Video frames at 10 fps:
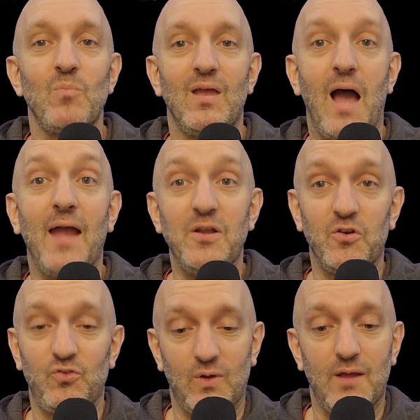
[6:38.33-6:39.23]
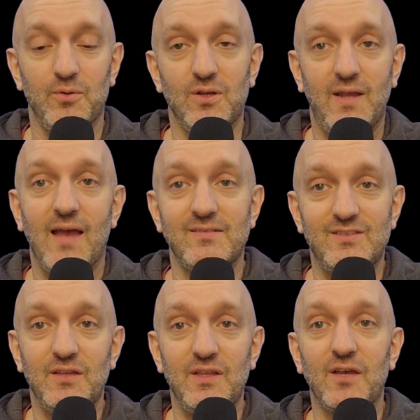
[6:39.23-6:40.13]
I noticed when I would look out and
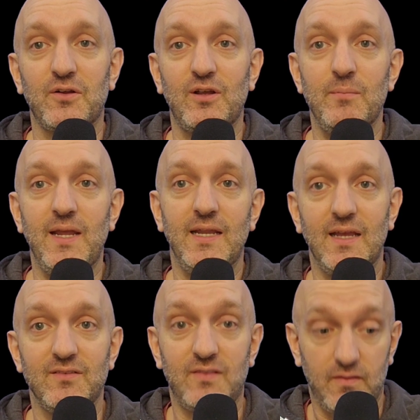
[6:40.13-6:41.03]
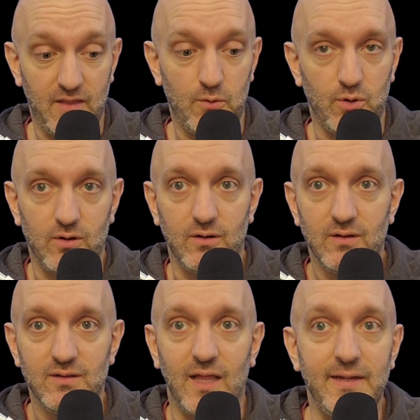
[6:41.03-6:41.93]
see the other comedians that they were
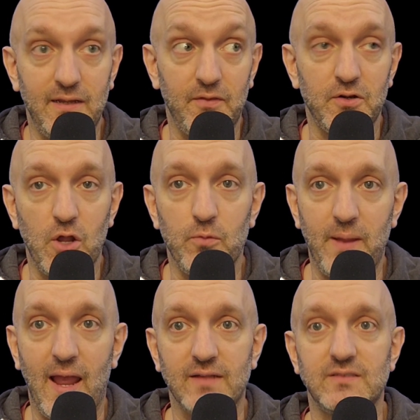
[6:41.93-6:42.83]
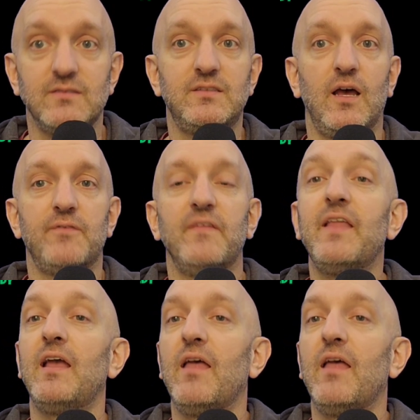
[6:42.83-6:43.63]
like in their notepads and stuff, and